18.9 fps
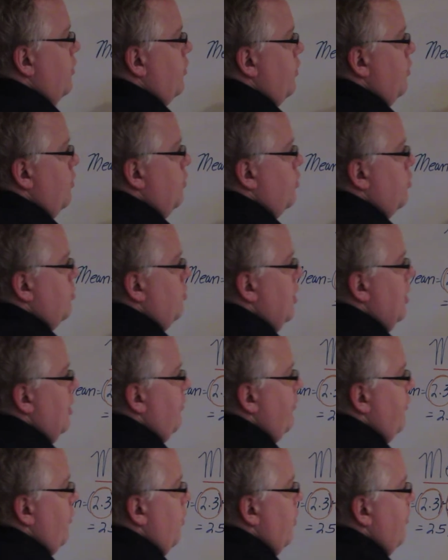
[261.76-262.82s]
2, 3,
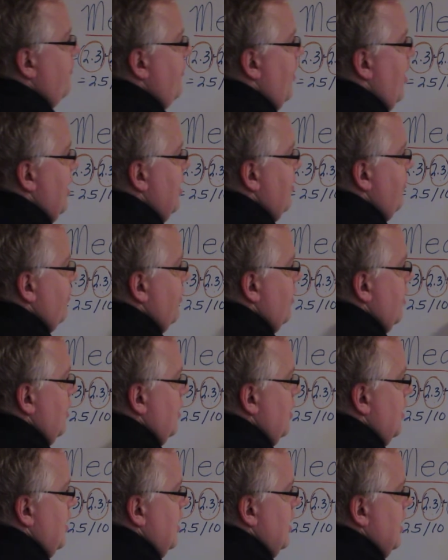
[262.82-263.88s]
4, 5,
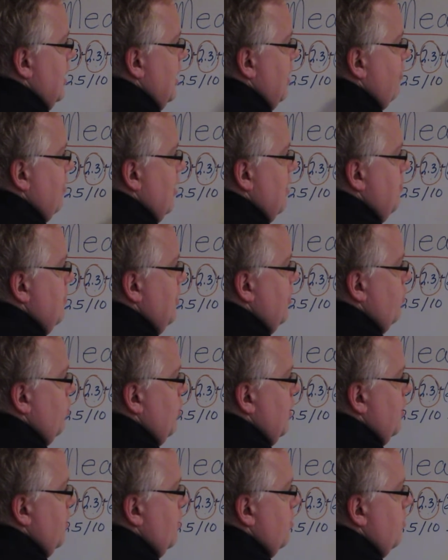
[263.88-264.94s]
it's in
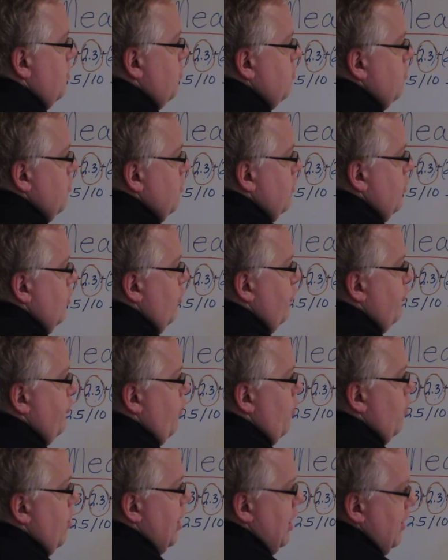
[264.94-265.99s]
between
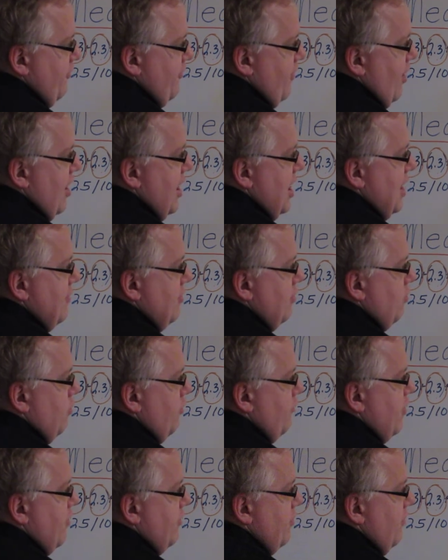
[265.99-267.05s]
245 and
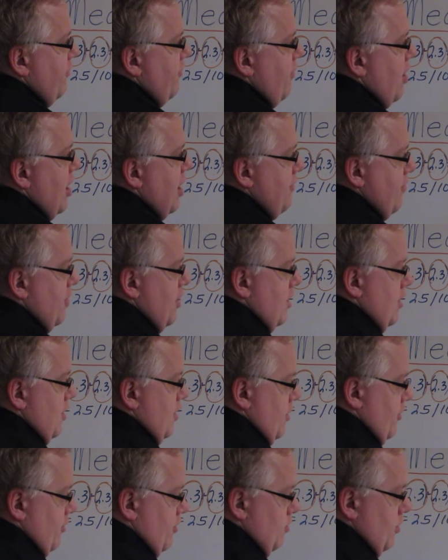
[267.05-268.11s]
255.
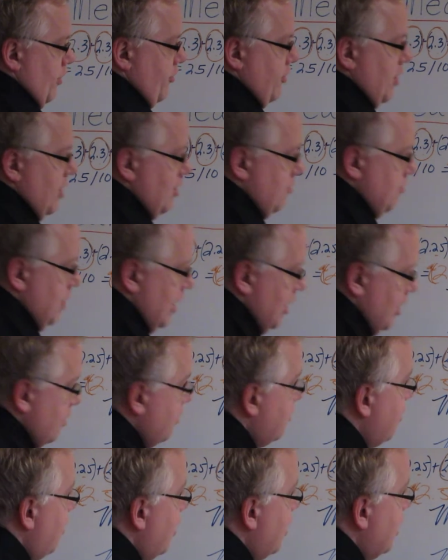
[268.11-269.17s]
So we'll say the median
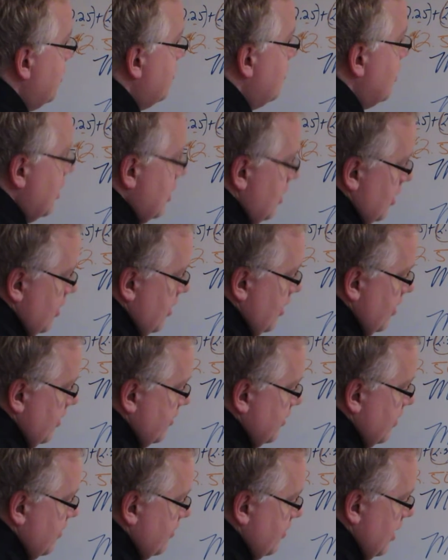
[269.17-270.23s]
time is,
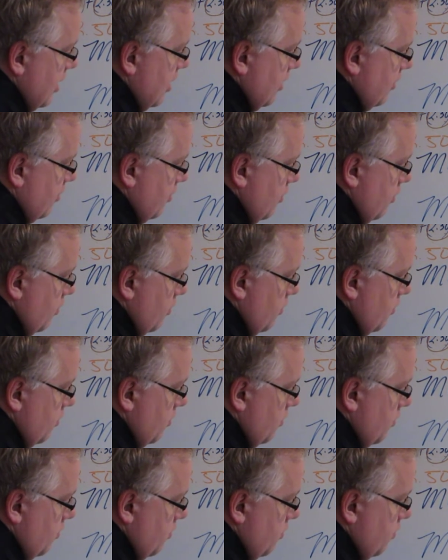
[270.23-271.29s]
let's say,
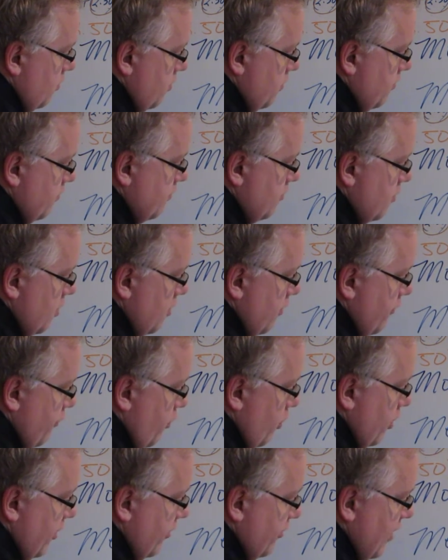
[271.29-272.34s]

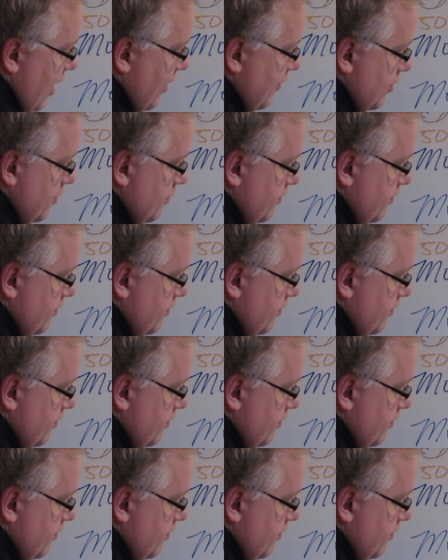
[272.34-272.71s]
247.